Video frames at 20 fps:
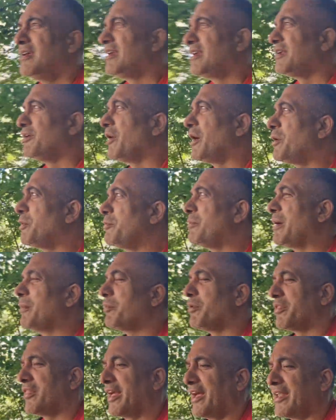You know, I
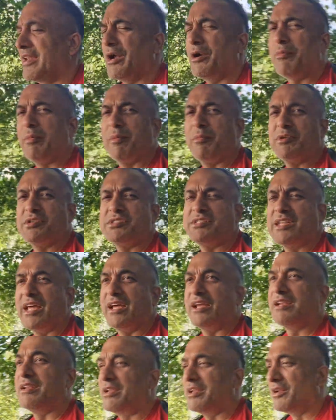remember that. I remember
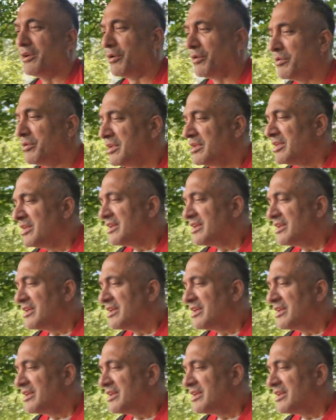standing, you know,